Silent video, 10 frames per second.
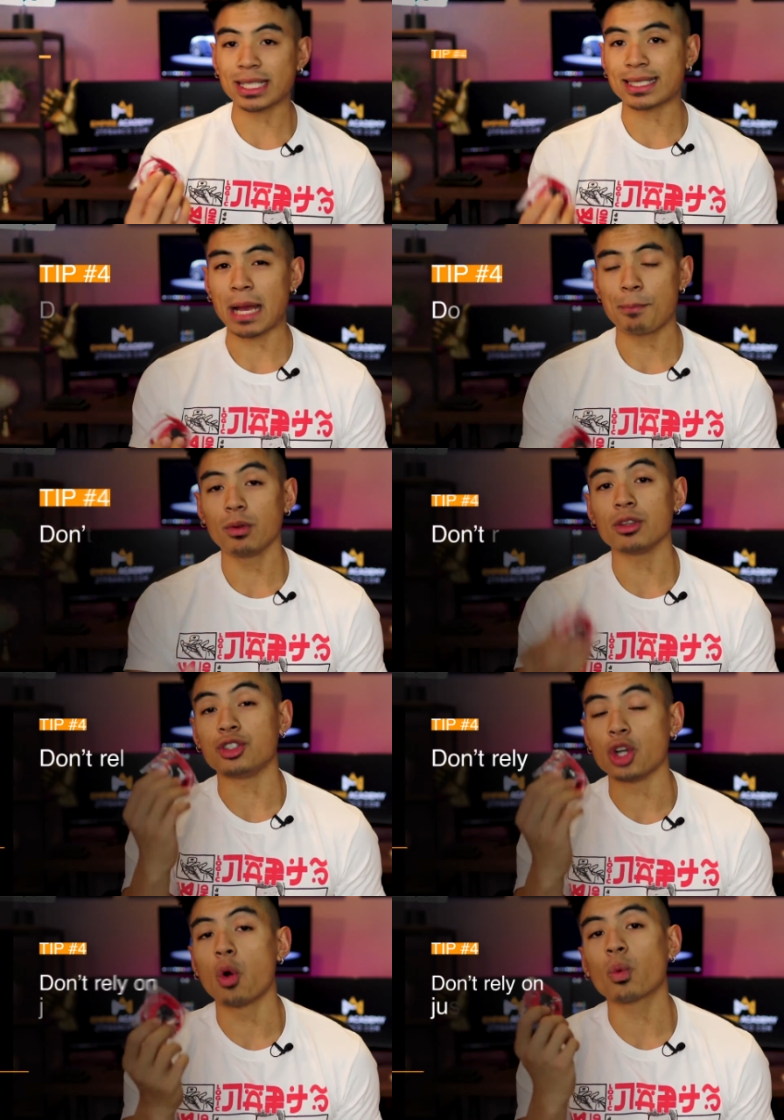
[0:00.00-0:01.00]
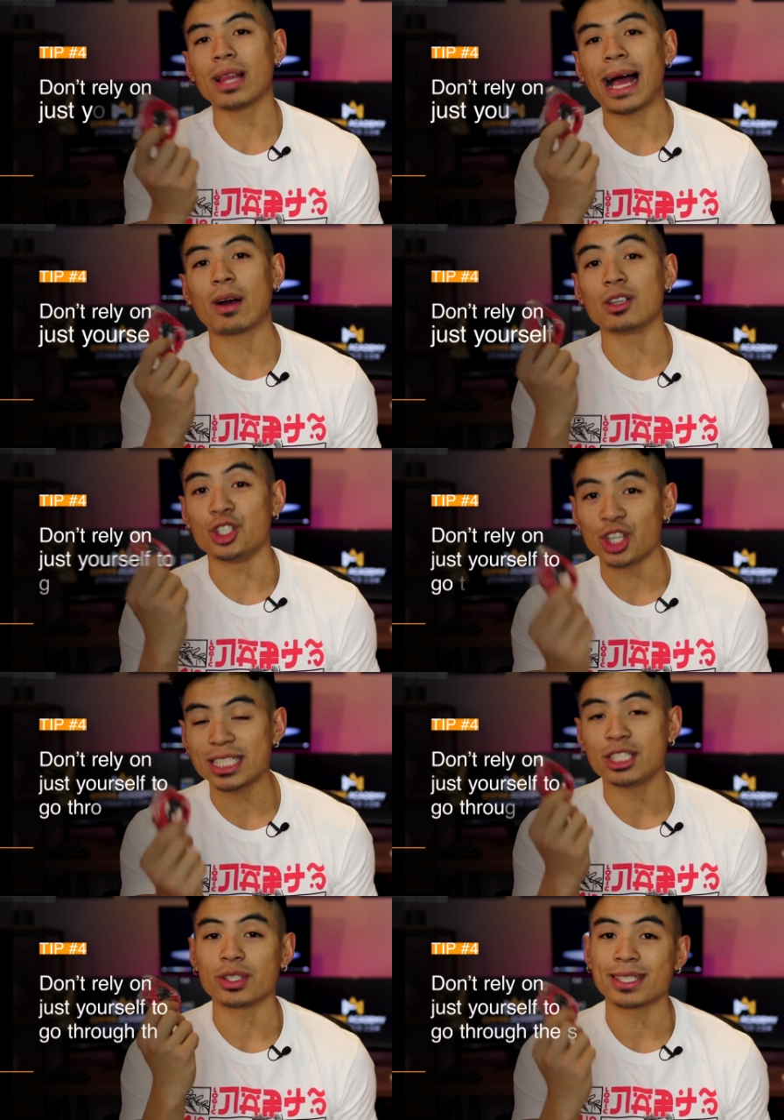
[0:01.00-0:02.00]
you get a sample, don't rely on
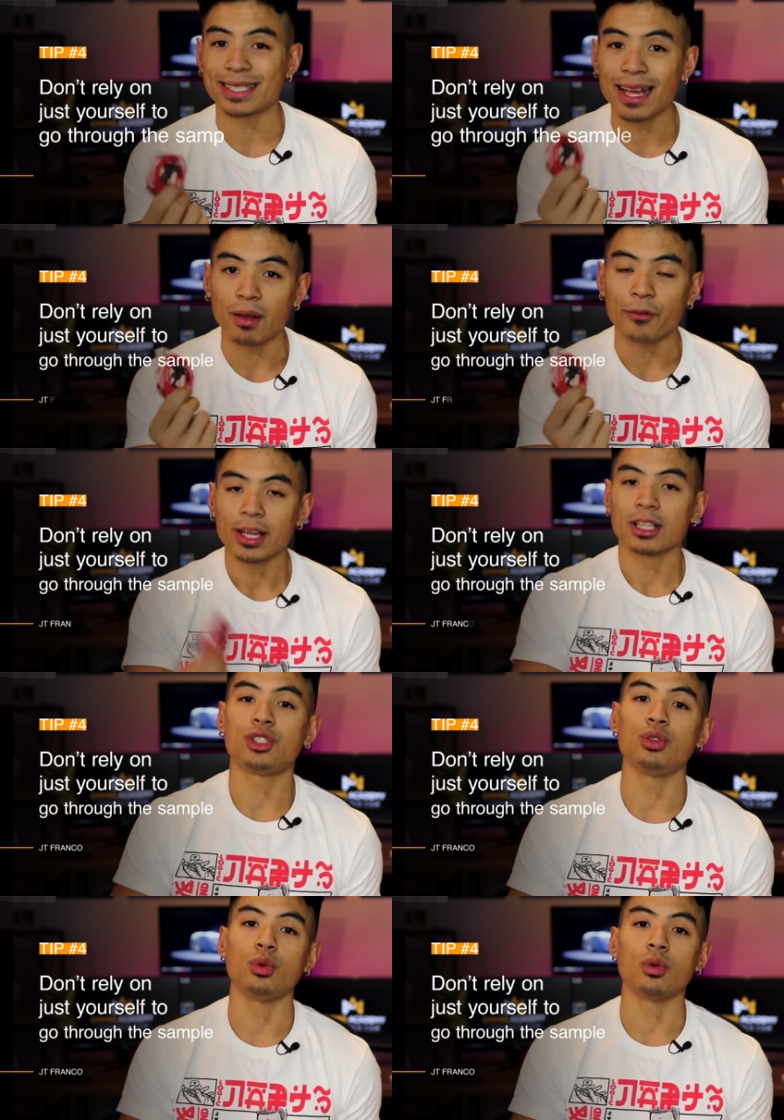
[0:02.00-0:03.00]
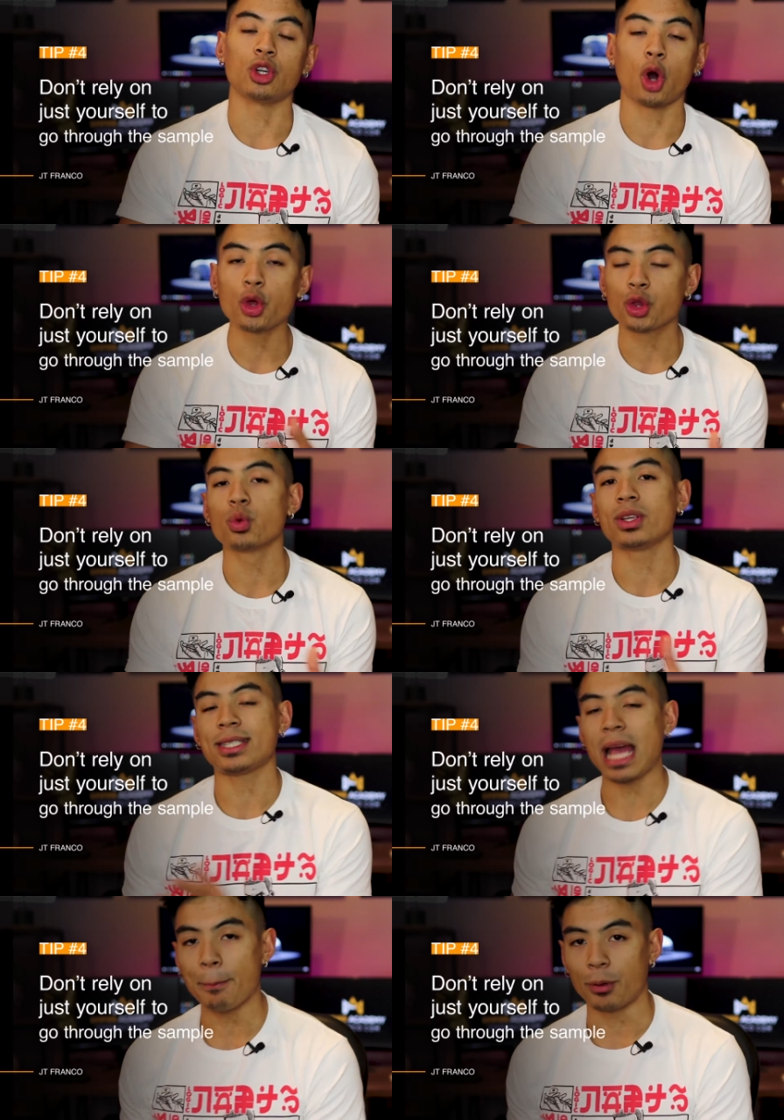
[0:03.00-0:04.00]
just yourself to go through the
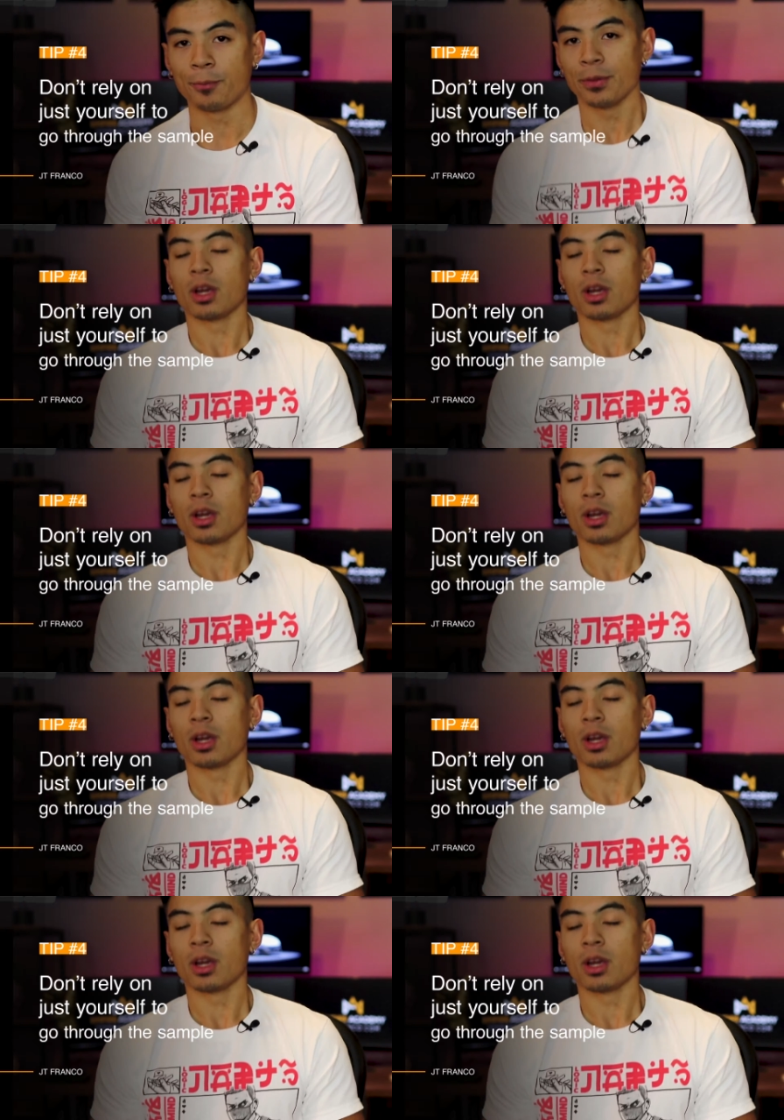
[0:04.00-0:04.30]
sample,